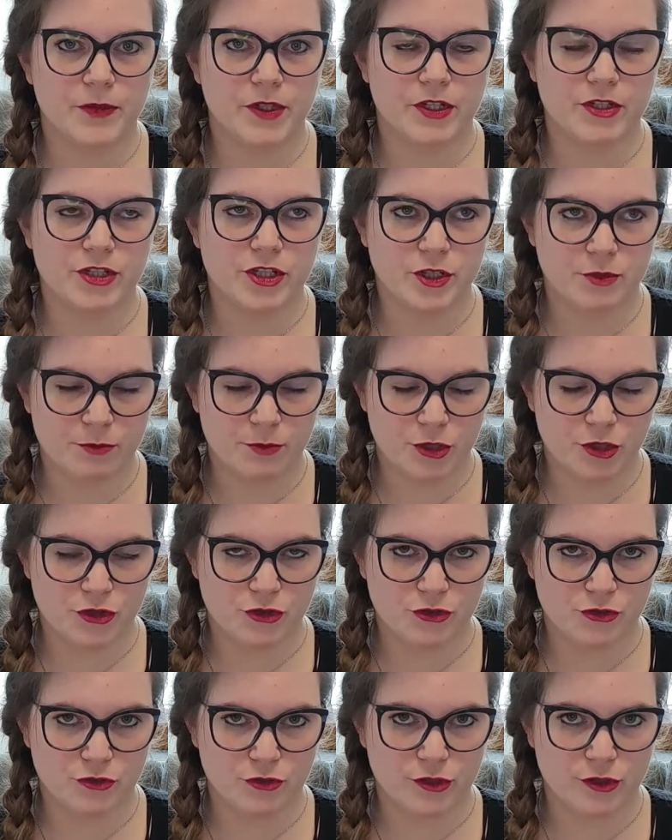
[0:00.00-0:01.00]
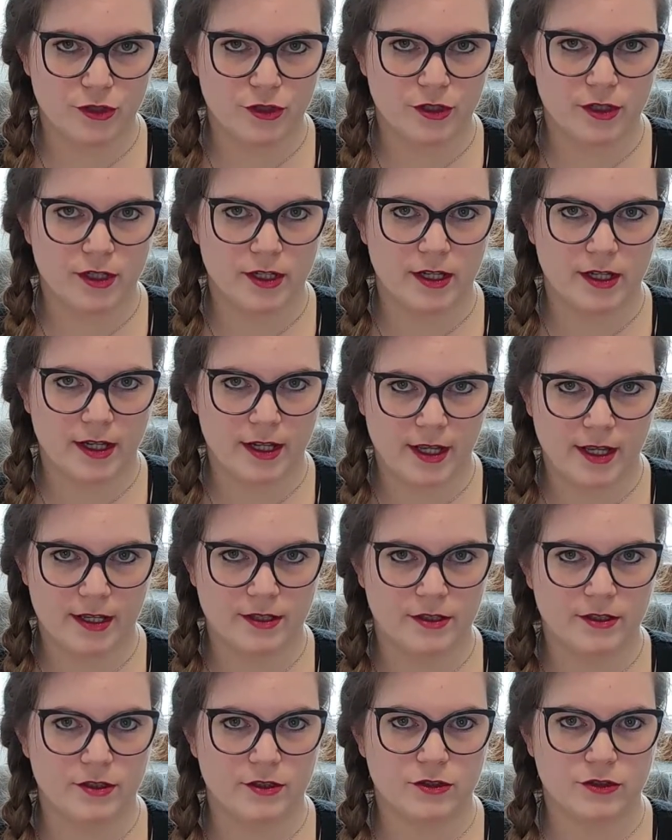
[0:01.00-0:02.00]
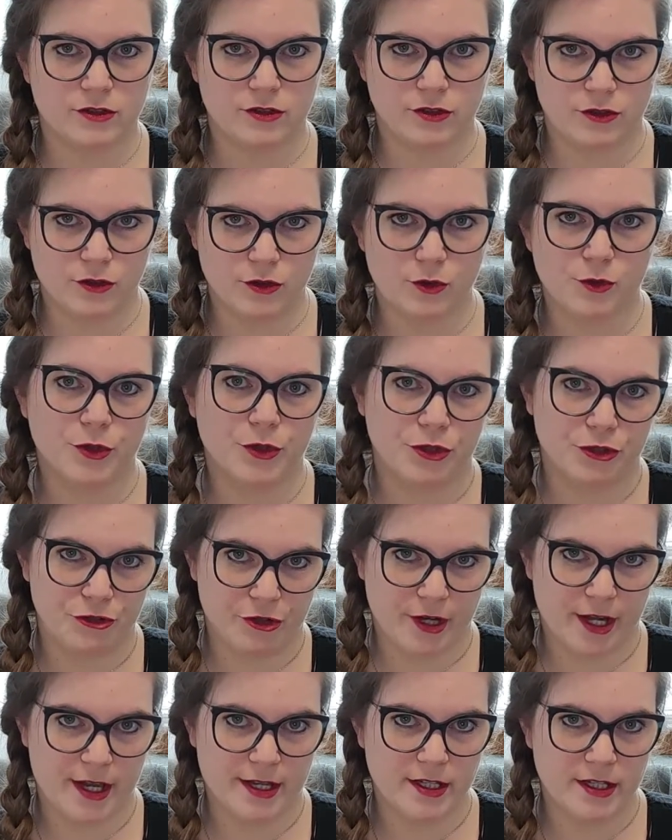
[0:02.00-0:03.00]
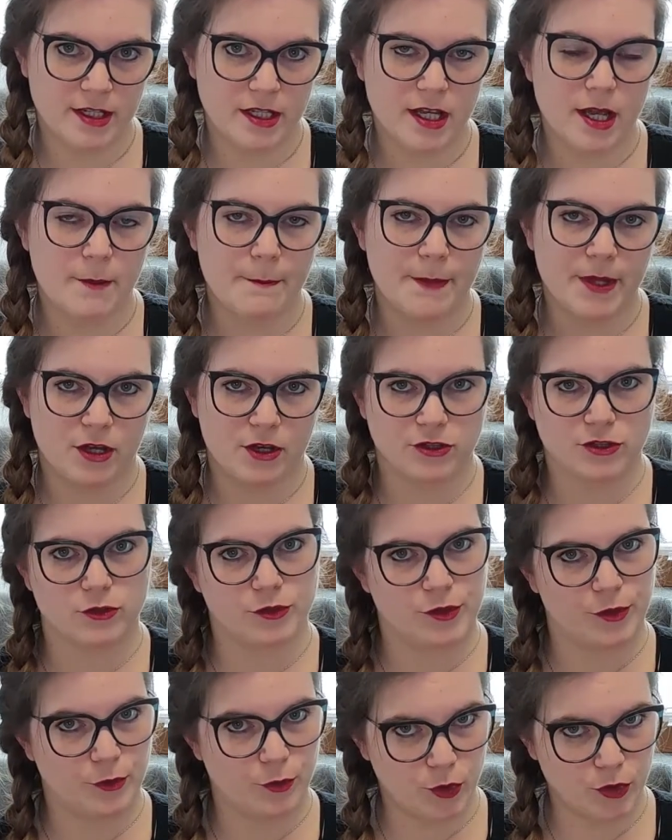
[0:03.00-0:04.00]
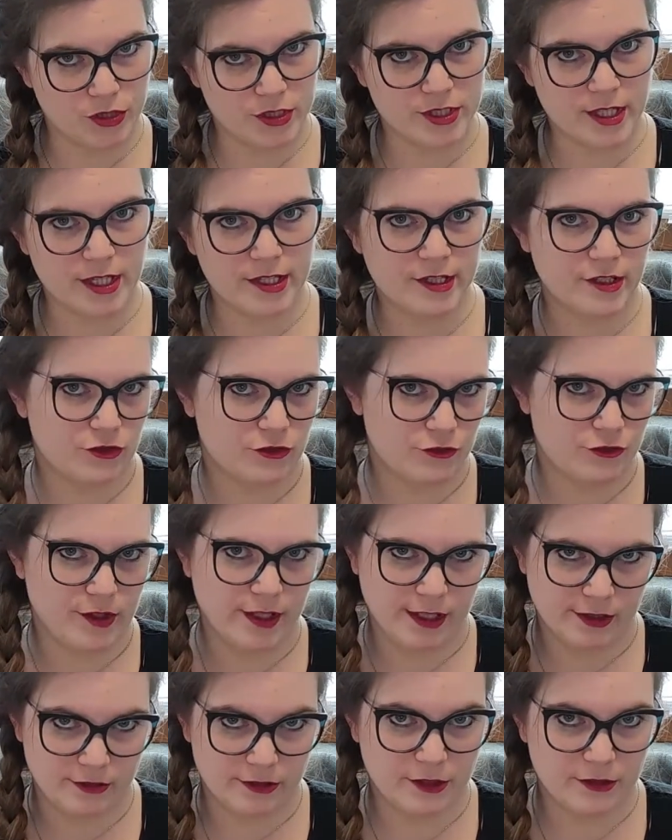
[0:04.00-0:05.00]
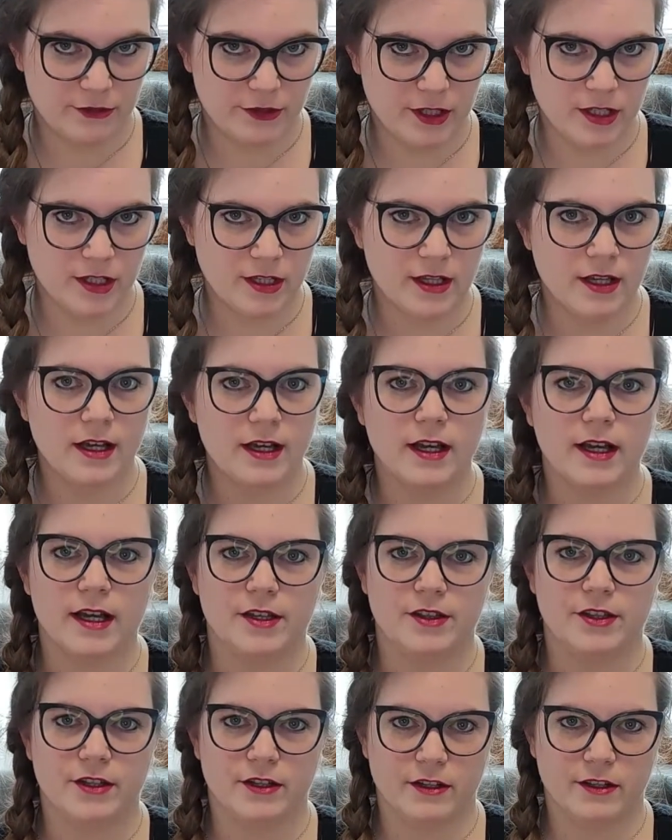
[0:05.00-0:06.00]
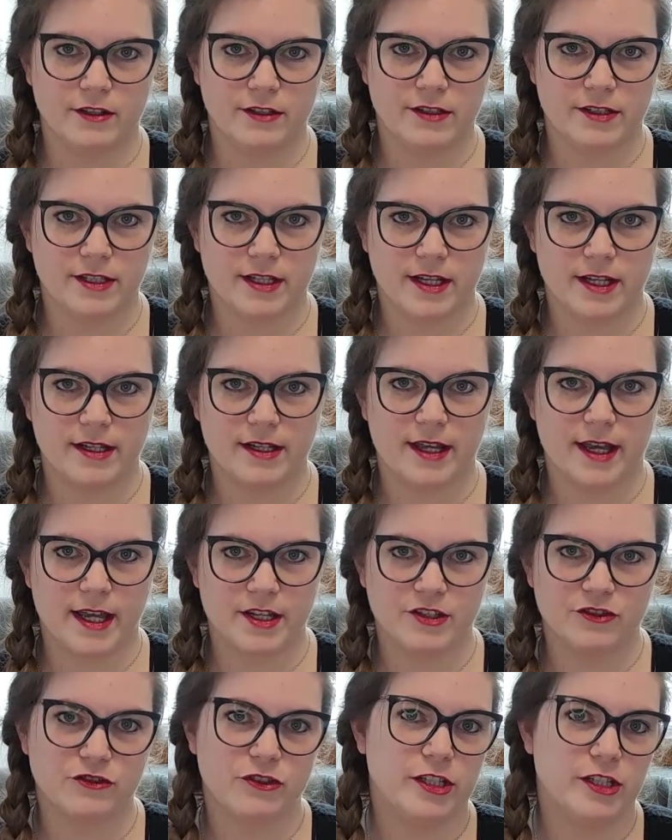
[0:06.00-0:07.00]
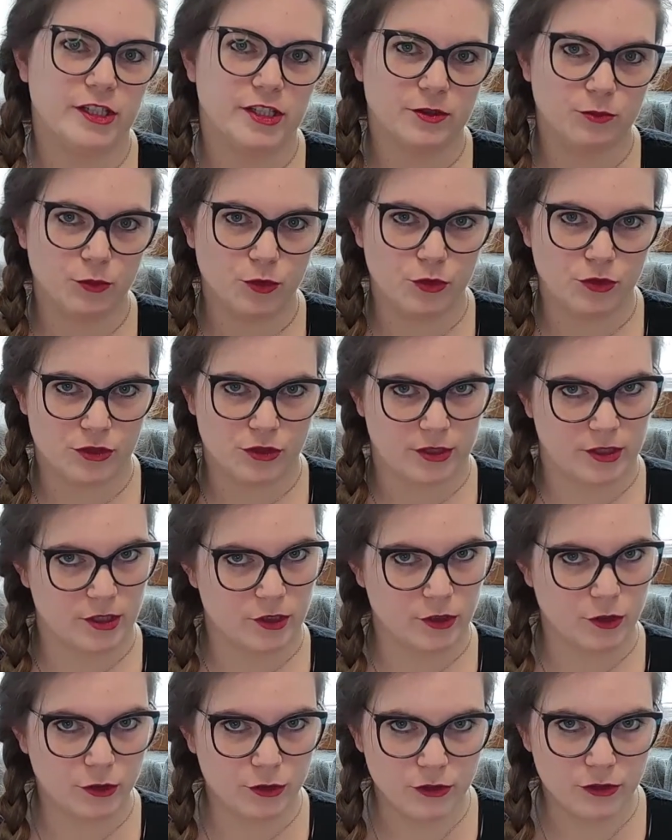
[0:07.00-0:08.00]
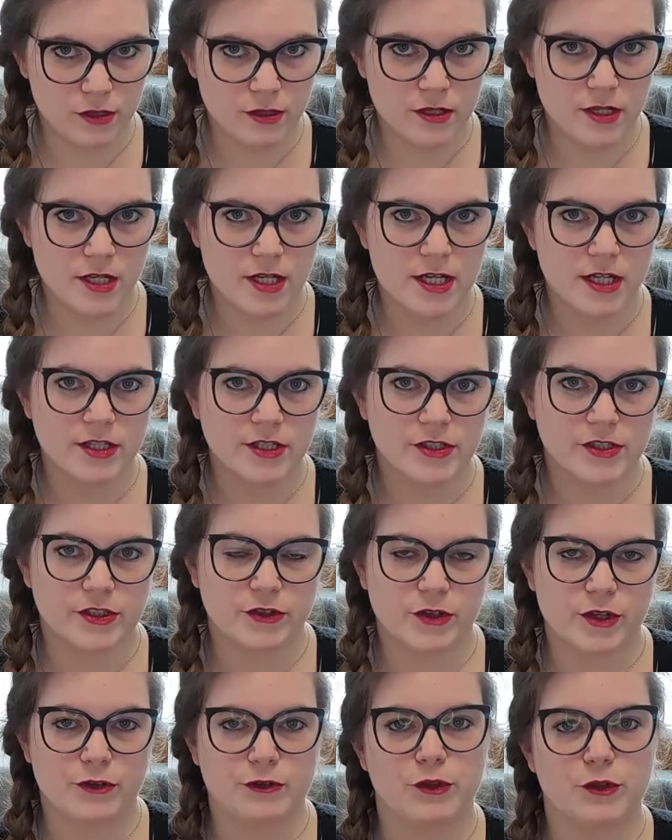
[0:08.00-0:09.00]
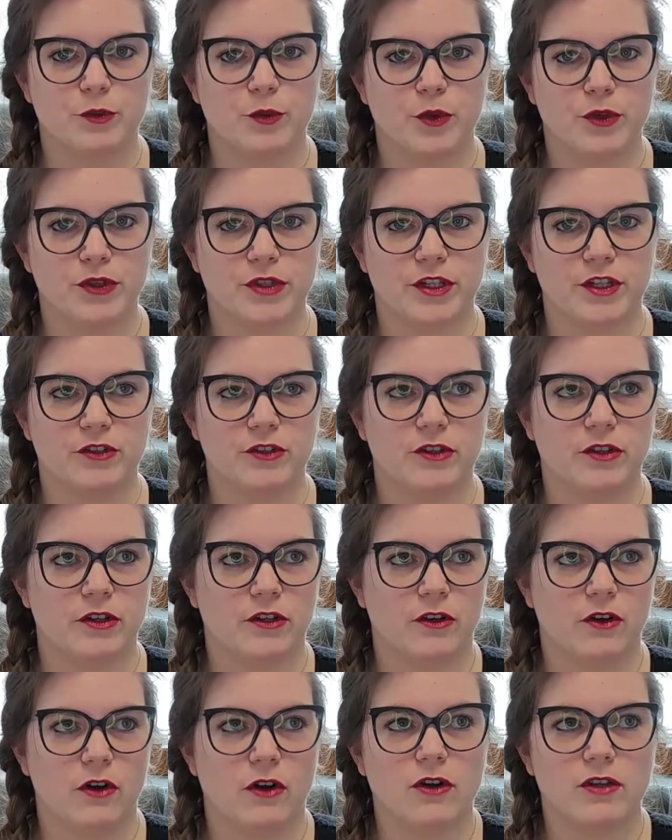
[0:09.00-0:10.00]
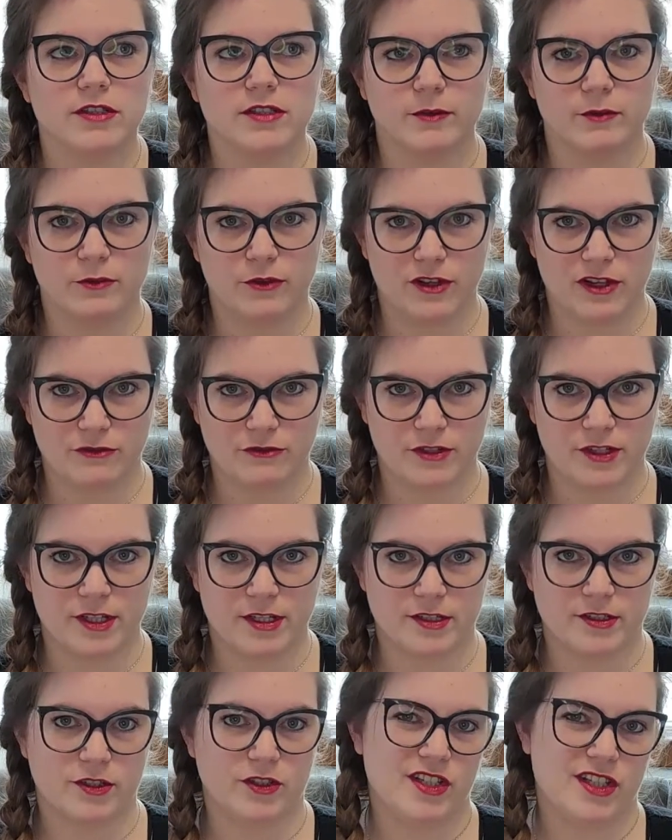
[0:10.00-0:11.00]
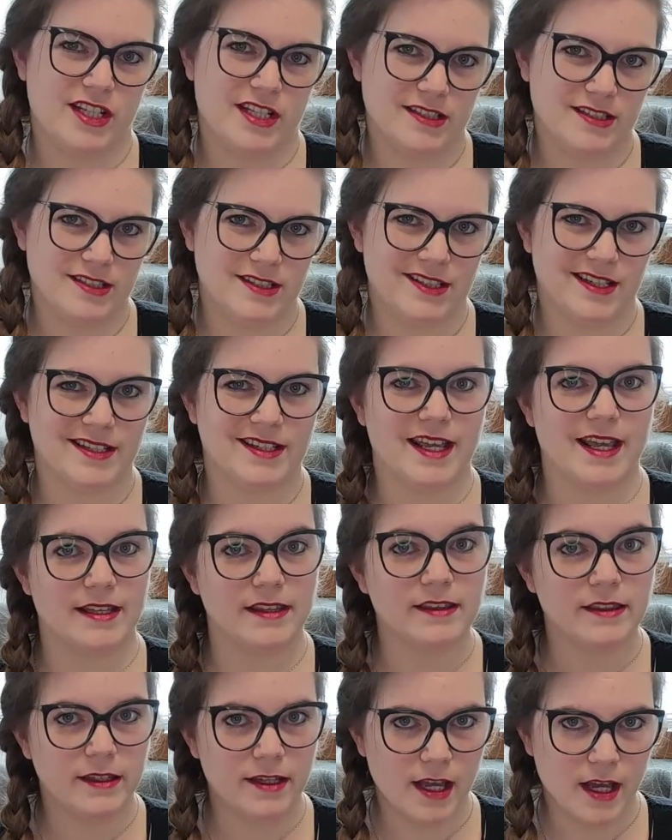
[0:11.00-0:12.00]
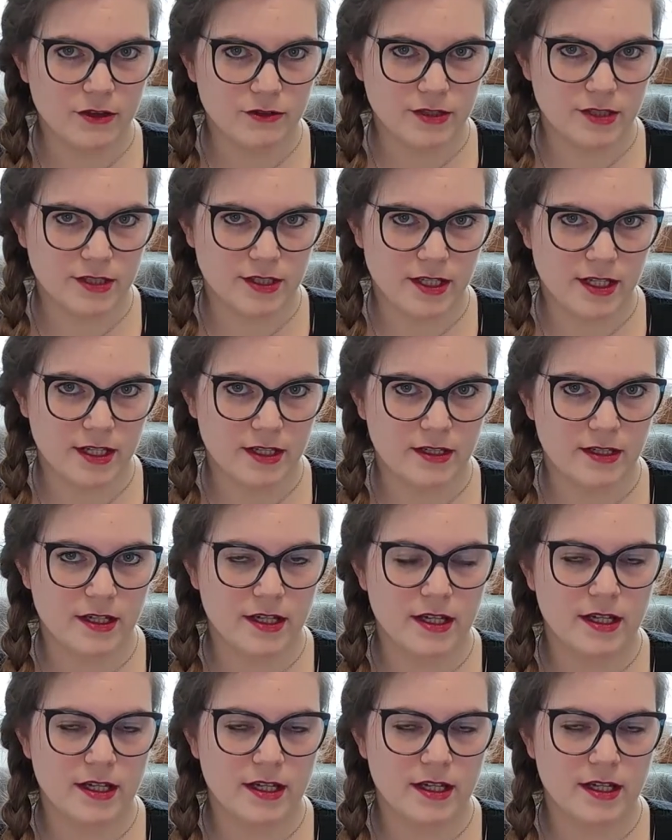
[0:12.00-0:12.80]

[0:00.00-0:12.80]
Just be sure again to know what you're getting, because only one side is really fluffy and the other side again is really smooth and cool. So if you want that awesome fluffiness on the inside and the outside,